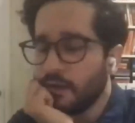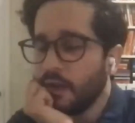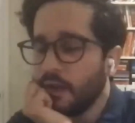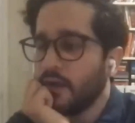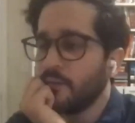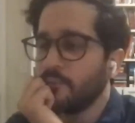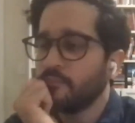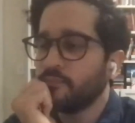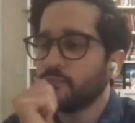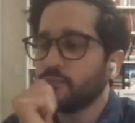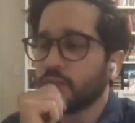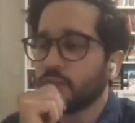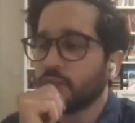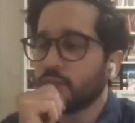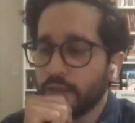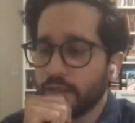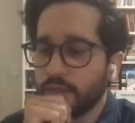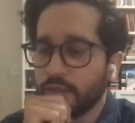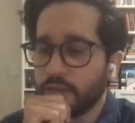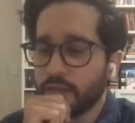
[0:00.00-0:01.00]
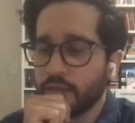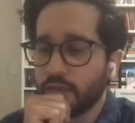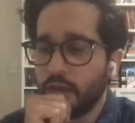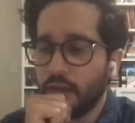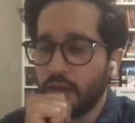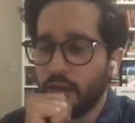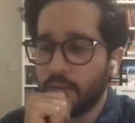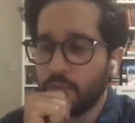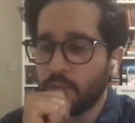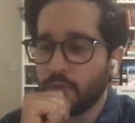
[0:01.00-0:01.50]
I
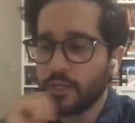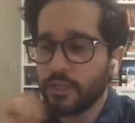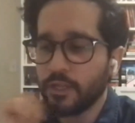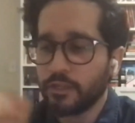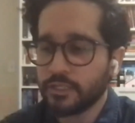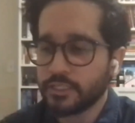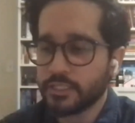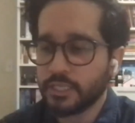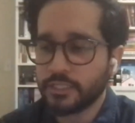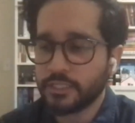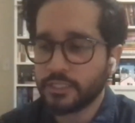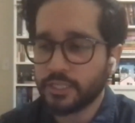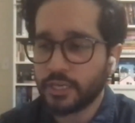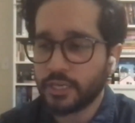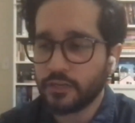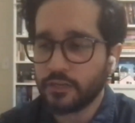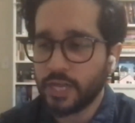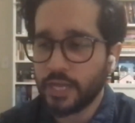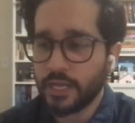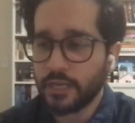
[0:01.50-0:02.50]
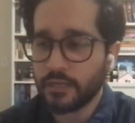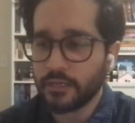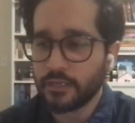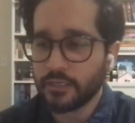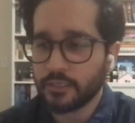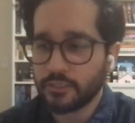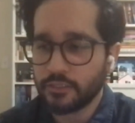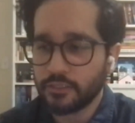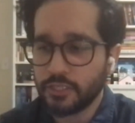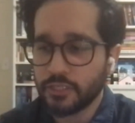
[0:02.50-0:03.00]
think one of the things the educator diet
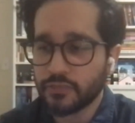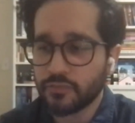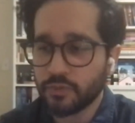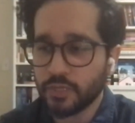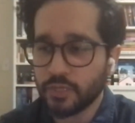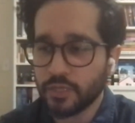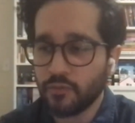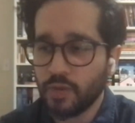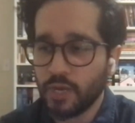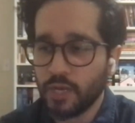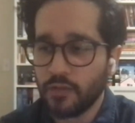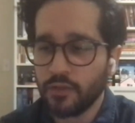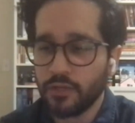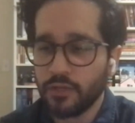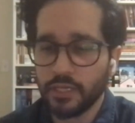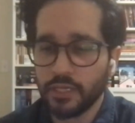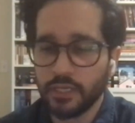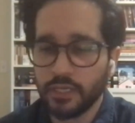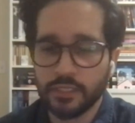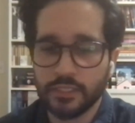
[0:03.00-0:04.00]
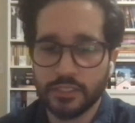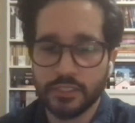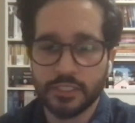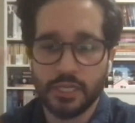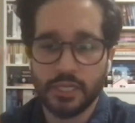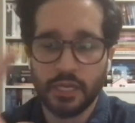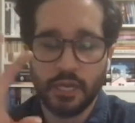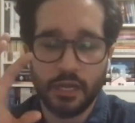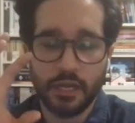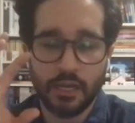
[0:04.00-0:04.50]
does really well
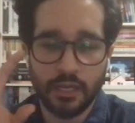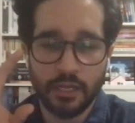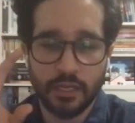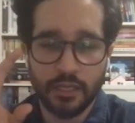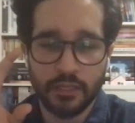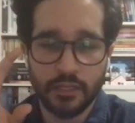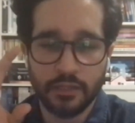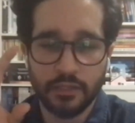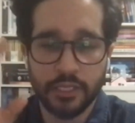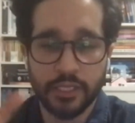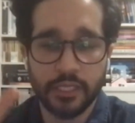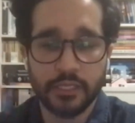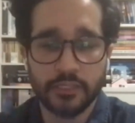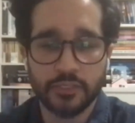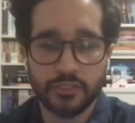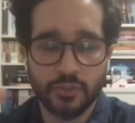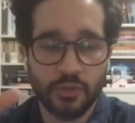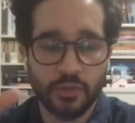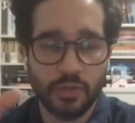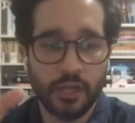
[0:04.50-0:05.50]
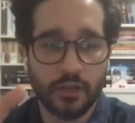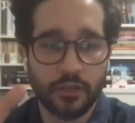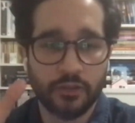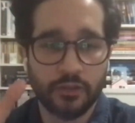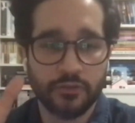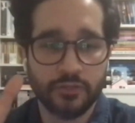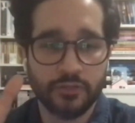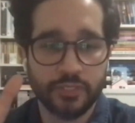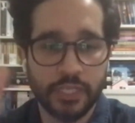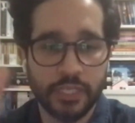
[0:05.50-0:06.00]
is linking to a lot of
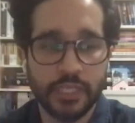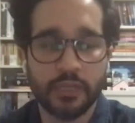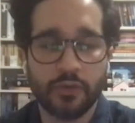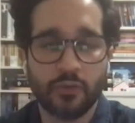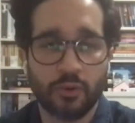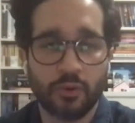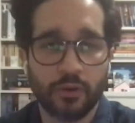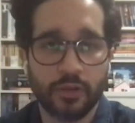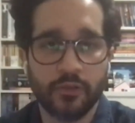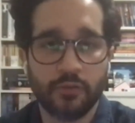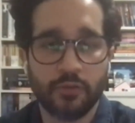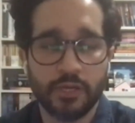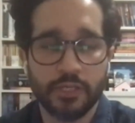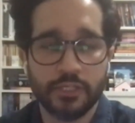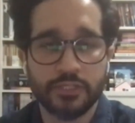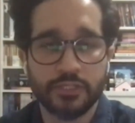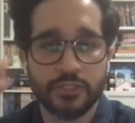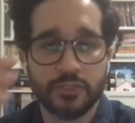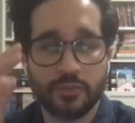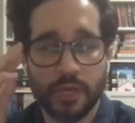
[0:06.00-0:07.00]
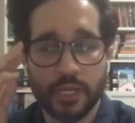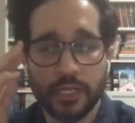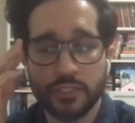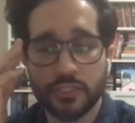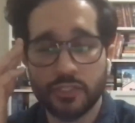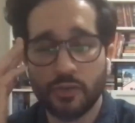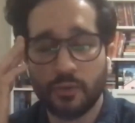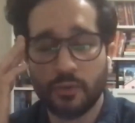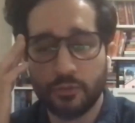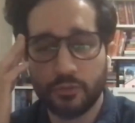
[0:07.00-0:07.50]
those inquiry questions, right?
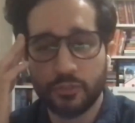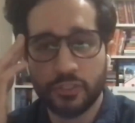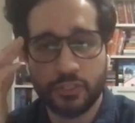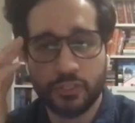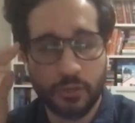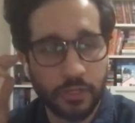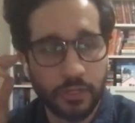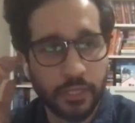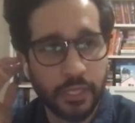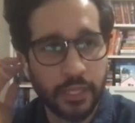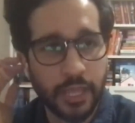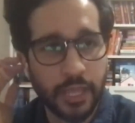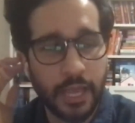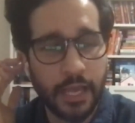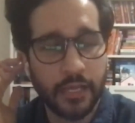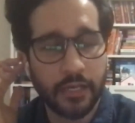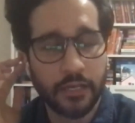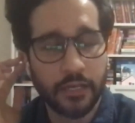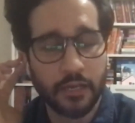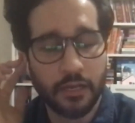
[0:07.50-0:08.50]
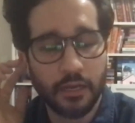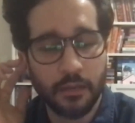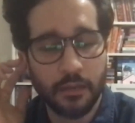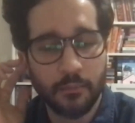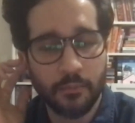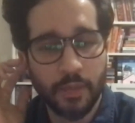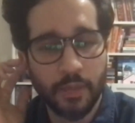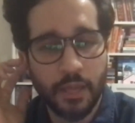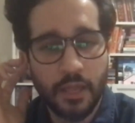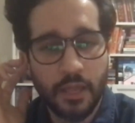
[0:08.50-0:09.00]
So certainly that,
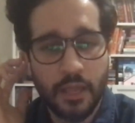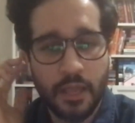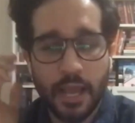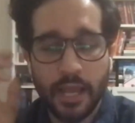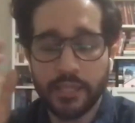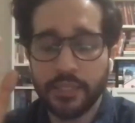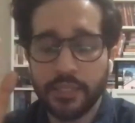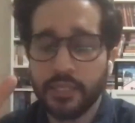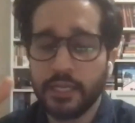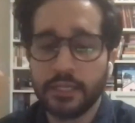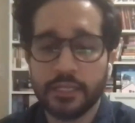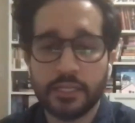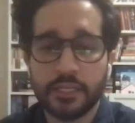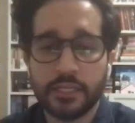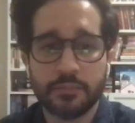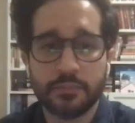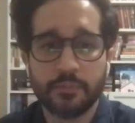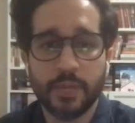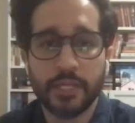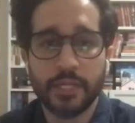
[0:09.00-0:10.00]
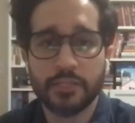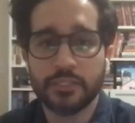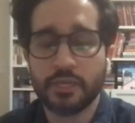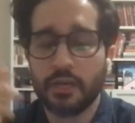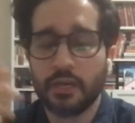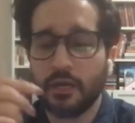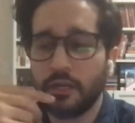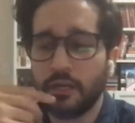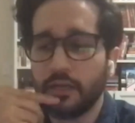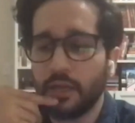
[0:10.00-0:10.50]
and then I think it depends
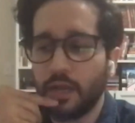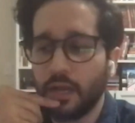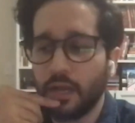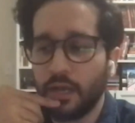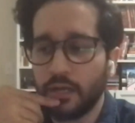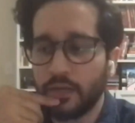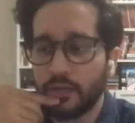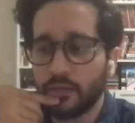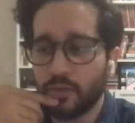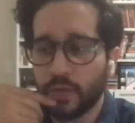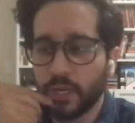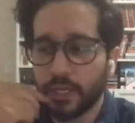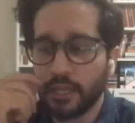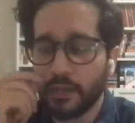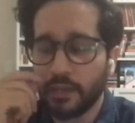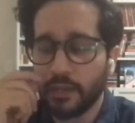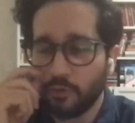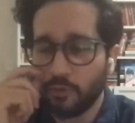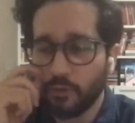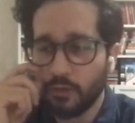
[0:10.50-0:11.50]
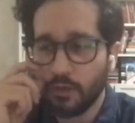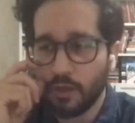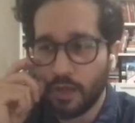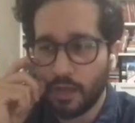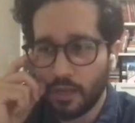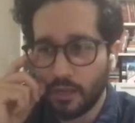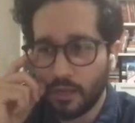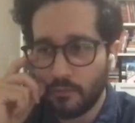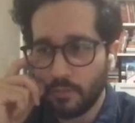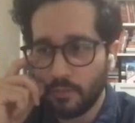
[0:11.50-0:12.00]
on grade level.
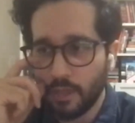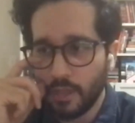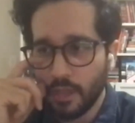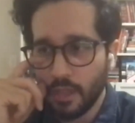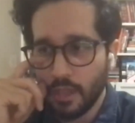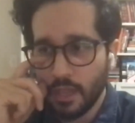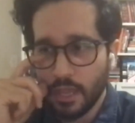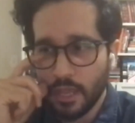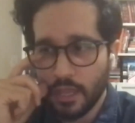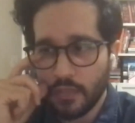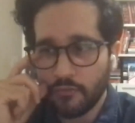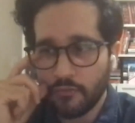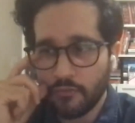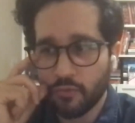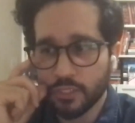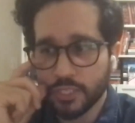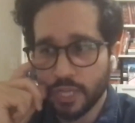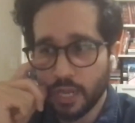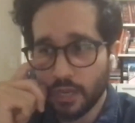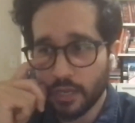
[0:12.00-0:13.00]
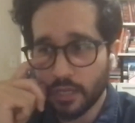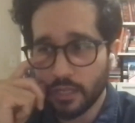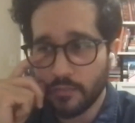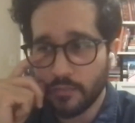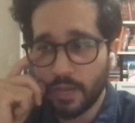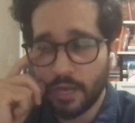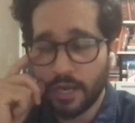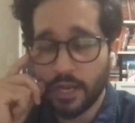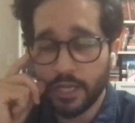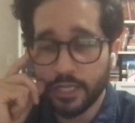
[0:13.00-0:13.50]
If we're talking
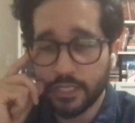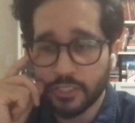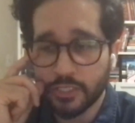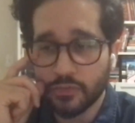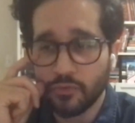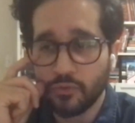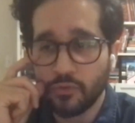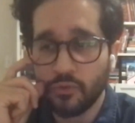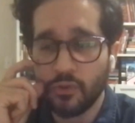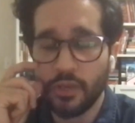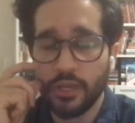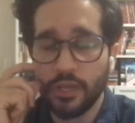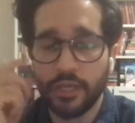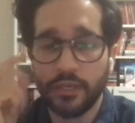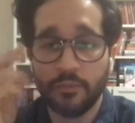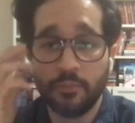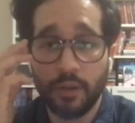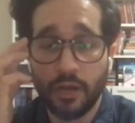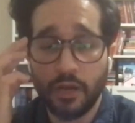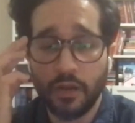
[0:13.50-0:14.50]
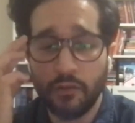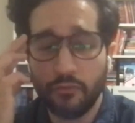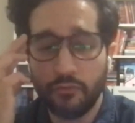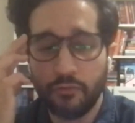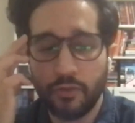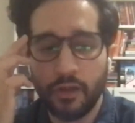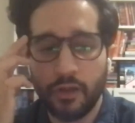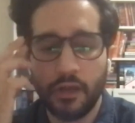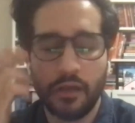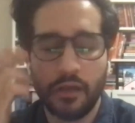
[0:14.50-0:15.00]
about high school and above,